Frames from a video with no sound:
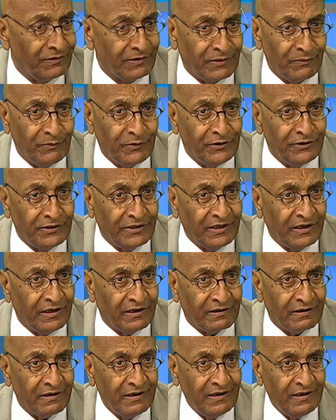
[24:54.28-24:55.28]
community
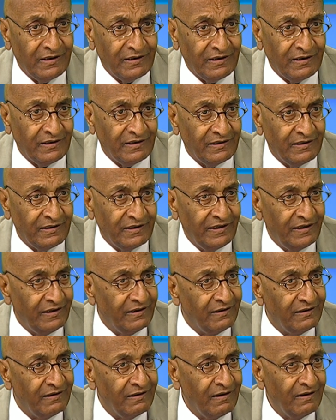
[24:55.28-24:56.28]
are
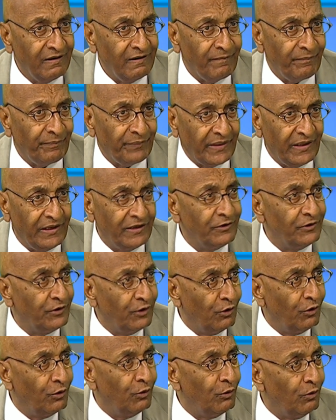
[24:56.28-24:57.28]
here. They
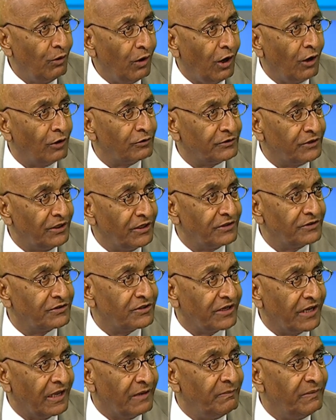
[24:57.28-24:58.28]
know how things
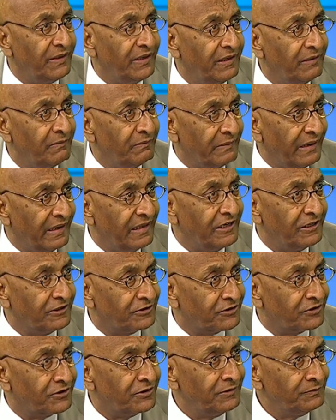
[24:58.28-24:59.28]
can be
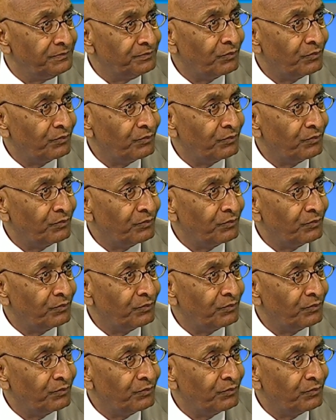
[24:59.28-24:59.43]
managed,